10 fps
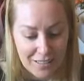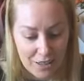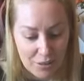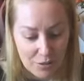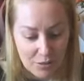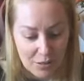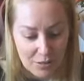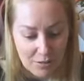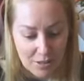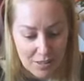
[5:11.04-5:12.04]
So
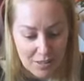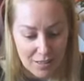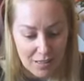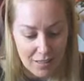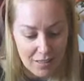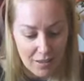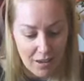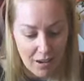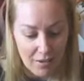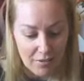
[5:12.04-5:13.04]
I'm just gonna take this
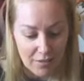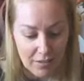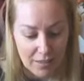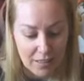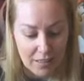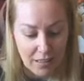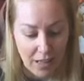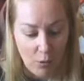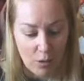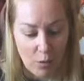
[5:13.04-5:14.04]
off.
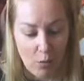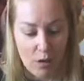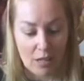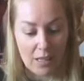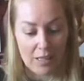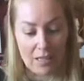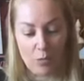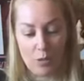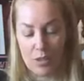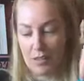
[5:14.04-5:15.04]
And what I want is
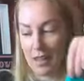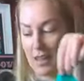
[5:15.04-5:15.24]
I want